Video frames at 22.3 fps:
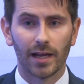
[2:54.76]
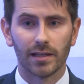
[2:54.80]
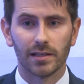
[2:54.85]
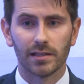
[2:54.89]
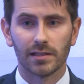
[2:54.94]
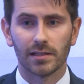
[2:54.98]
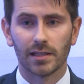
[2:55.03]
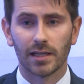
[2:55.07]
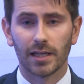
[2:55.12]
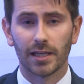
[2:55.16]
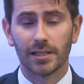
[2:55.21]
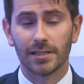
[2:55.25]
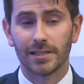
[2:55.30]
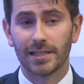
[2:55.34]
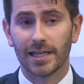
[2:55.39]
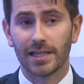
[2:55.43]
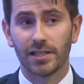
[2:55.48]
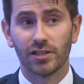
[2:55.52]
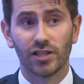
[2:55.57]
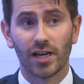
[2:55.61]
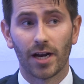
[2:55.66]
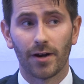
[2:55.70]
and
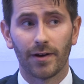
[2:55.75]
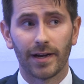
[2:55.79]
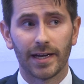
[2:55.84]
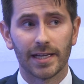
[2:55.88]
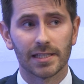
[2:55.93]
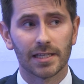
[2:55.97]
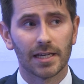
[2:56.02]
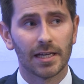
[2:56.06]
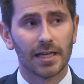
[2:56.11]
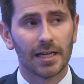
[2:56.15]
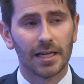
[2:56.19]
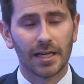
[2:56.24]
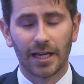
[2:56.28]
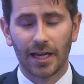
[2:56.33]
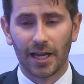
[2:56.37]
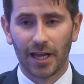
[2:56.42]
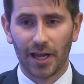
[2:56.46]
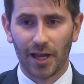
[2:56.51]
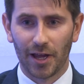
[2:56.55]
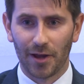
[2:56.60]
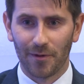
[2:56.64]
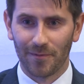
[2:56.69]
data sharing is
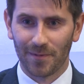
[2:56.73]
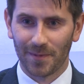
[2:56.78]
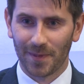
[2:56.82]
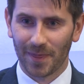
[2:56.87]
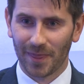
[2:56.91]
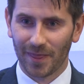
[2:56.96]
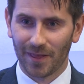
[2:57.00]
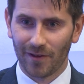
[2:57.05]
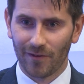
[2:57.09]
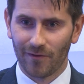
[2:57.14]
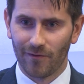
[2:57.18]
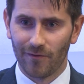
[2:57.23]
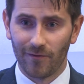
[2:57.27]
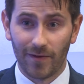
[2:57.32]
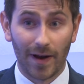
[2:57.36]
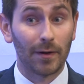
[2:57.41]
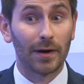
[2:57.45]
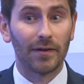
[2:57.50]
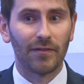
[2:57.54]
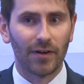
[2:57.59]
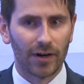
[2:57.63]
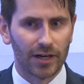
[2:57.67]

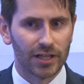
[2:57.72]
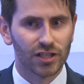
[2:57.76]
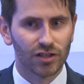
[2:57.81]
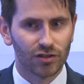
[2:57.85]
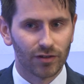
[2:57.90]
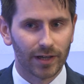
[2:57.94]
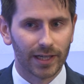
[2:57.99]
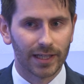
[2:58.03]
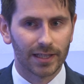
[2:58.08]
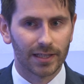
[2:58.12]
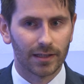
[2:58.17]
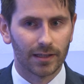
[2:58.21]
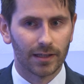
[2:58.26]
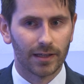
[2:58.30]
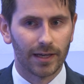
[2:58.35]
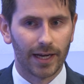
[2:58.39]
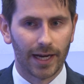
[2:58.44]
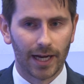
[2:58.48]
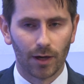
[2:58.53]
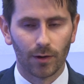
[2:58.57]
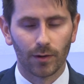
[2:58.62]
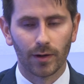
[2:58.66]
very, very strict
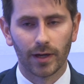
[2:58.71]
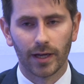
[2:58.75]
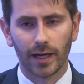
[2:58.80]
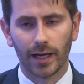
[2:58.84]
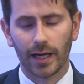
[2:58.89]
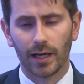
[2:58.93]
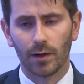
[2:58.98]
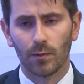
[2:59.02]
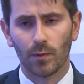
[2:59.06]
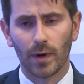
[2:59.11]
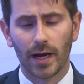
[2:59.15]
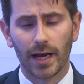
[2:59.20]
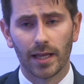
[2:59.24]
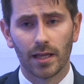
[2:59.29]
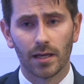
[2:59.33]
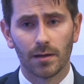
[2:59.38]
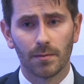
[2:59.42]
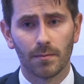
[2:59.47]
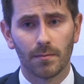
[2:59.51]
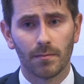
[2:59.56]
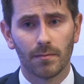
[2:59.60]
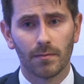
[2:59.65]
now in a way
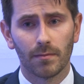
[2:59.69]
that